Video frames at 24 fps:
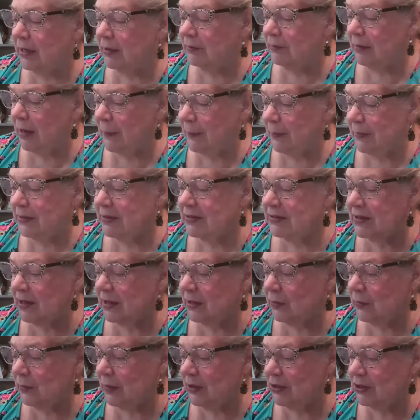and rapid
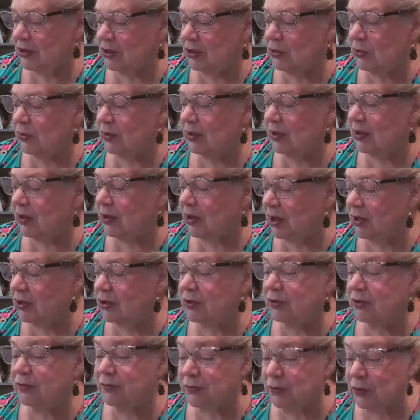acceleration, you can cut
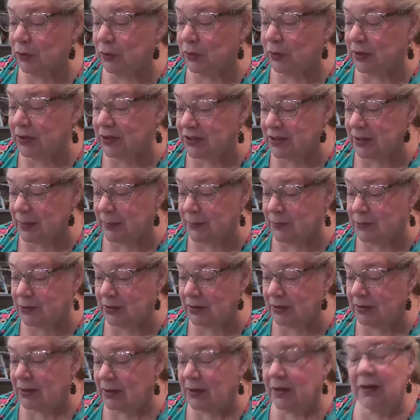your fuel
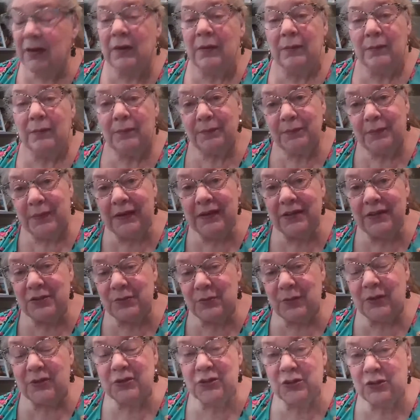consumption by as
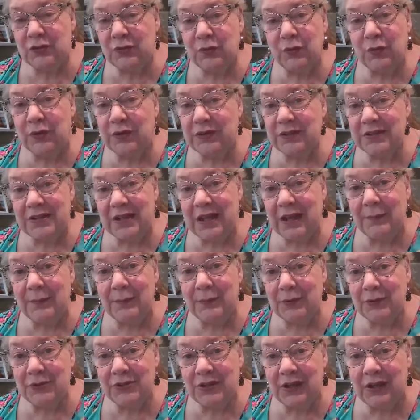much as
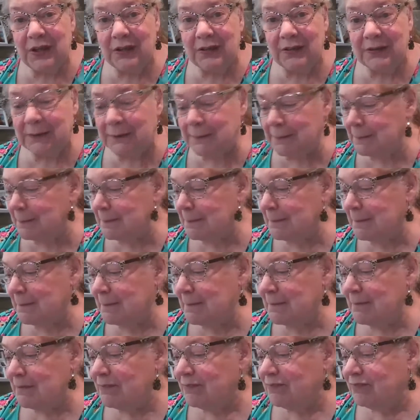40%.
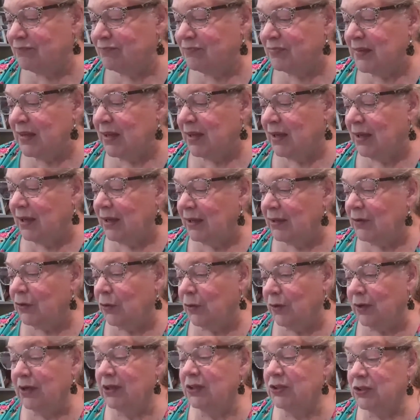
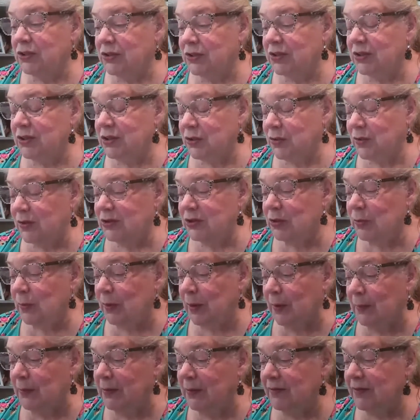According to the U.S.
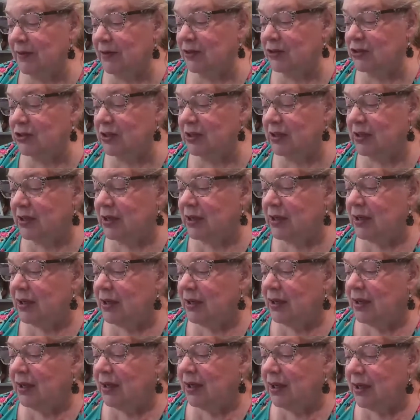Department of Energy,
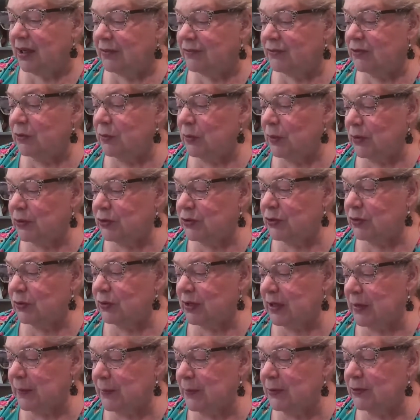if you also
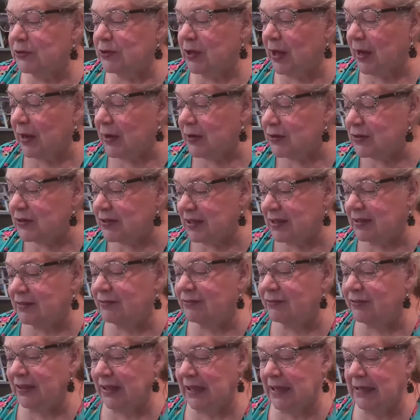keep your tires
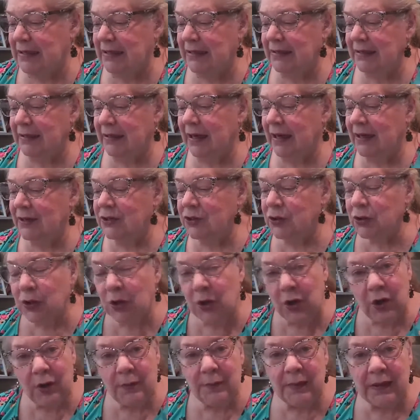inflated and your
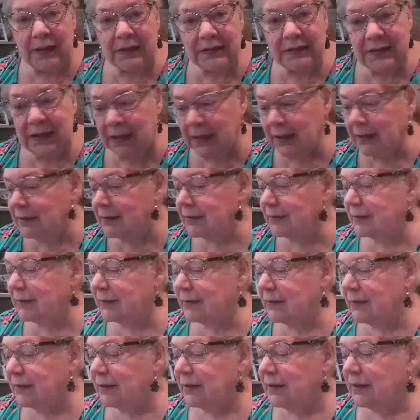car maintained,
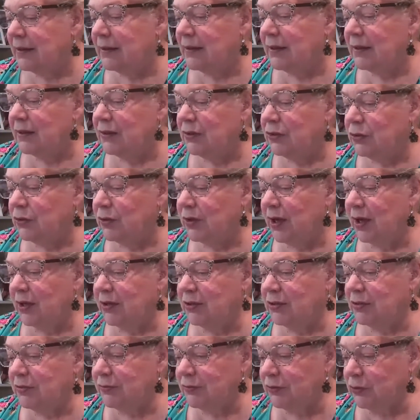you'll cut
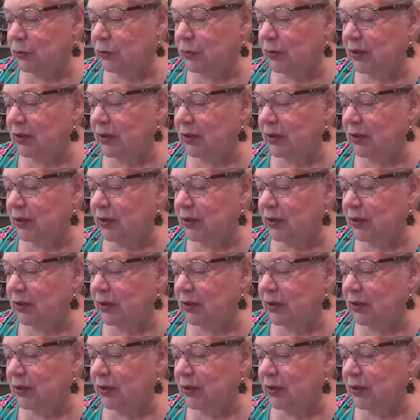your fuel